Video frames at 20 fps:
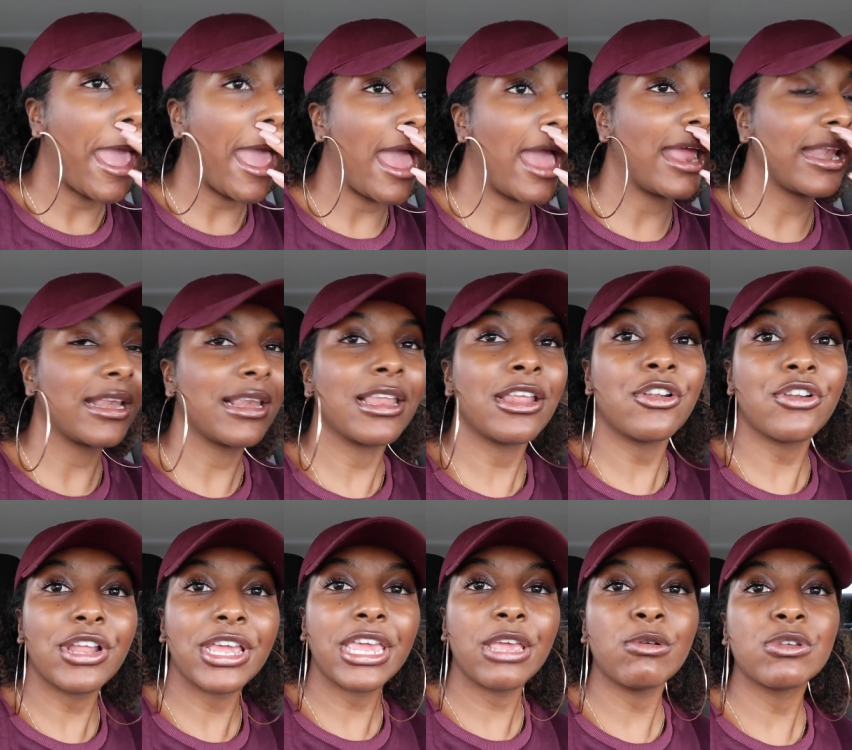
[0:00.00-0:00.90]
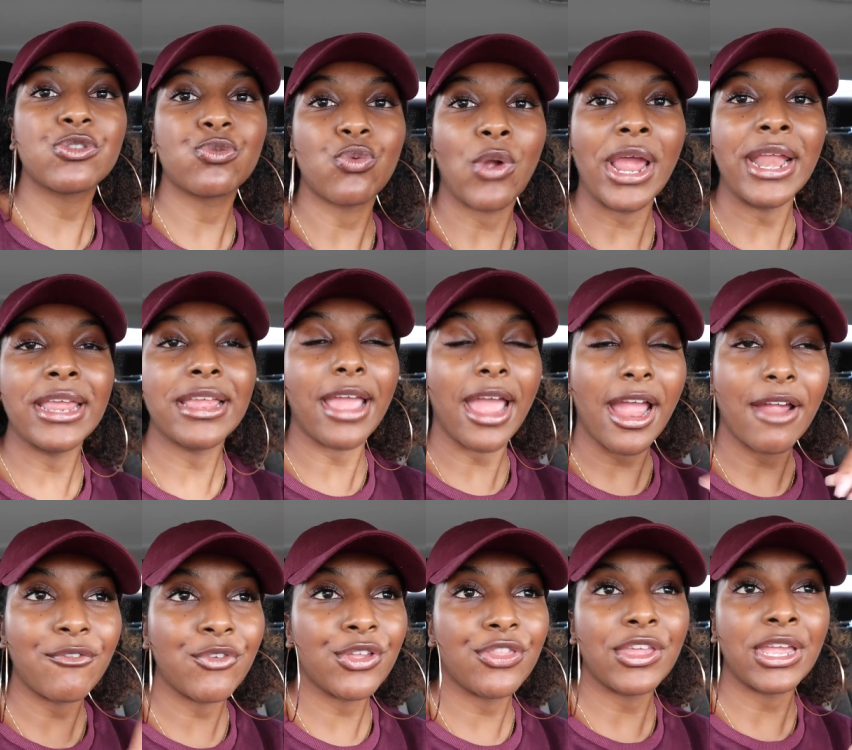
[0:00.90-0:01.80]
And literally he was writing
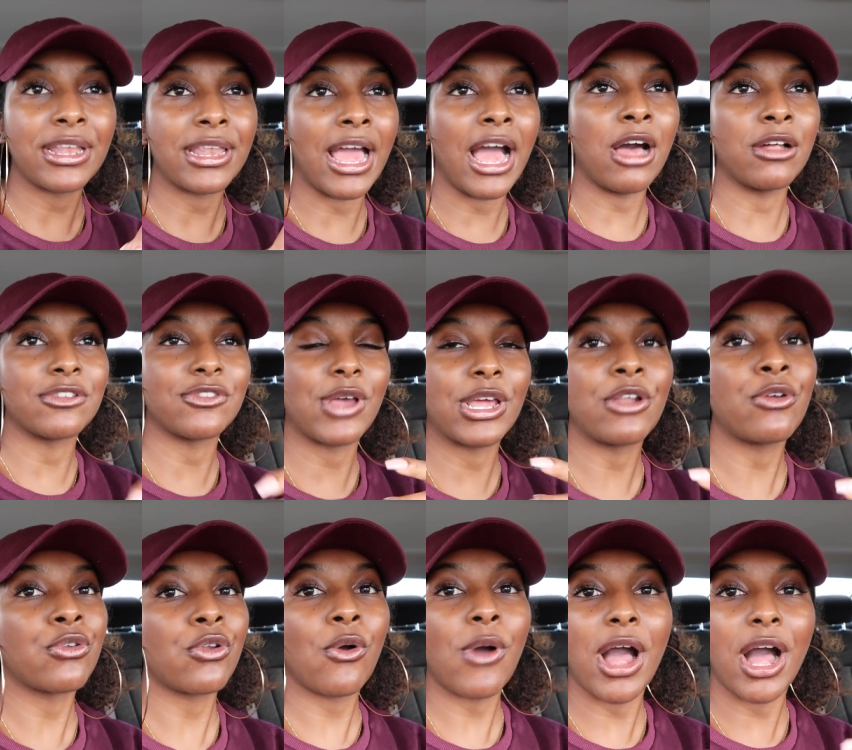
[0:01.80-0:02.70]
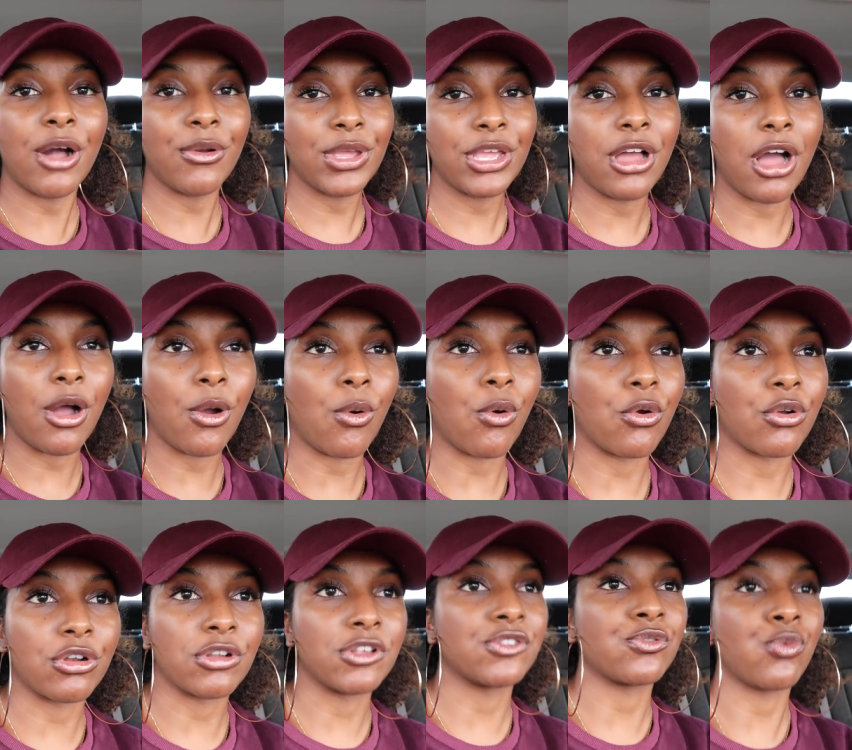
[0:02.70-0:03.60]
everything down, so I don't know how he got
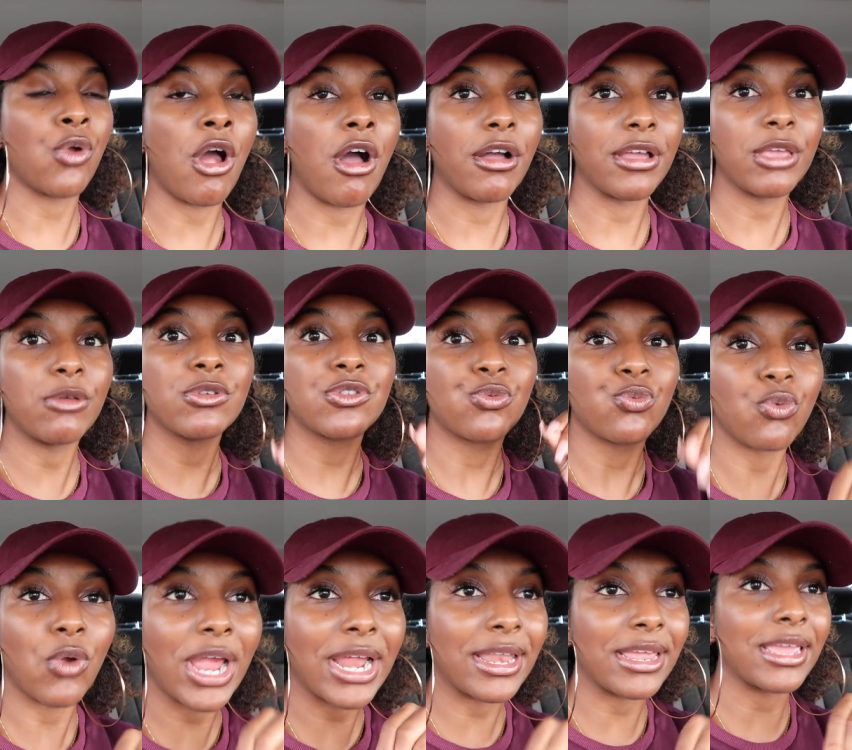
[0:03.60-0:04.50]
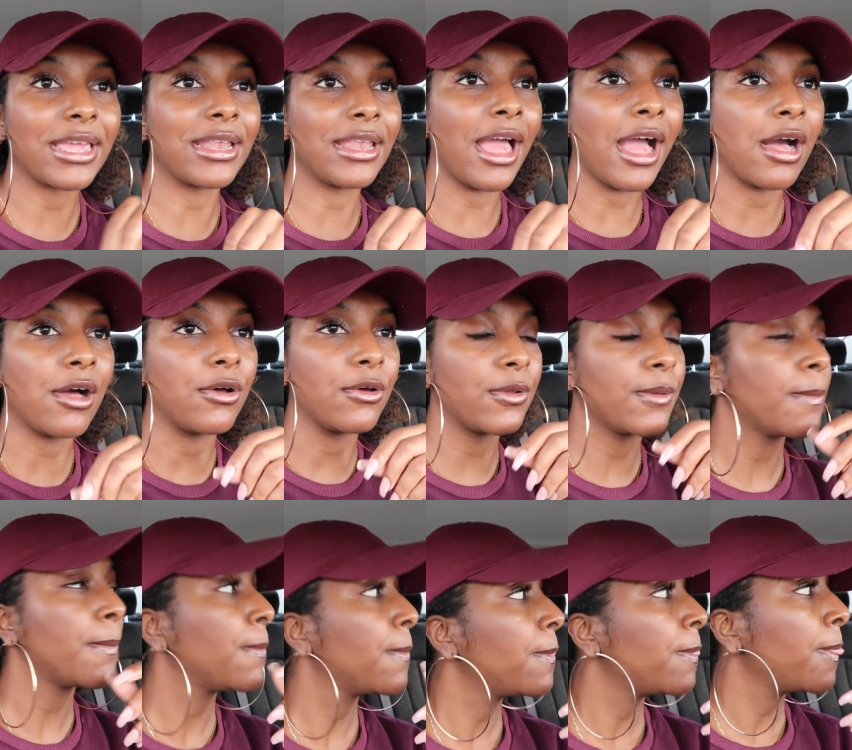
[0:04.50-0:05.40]
orders wrong. He was writing it down. Yeah, he
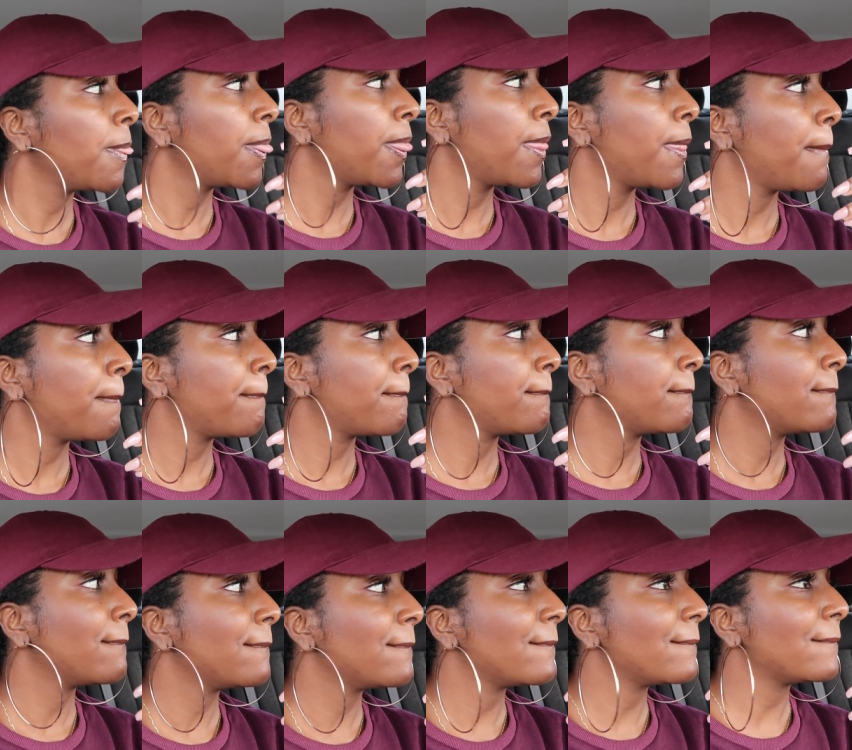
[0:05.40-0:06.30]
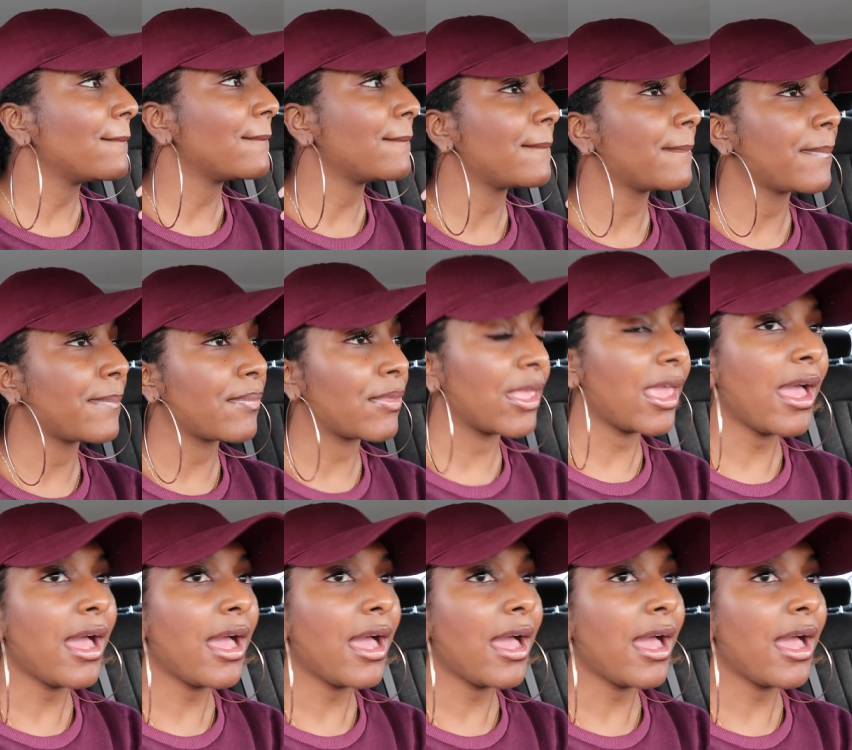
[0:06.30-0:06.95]
wrote our entire order down.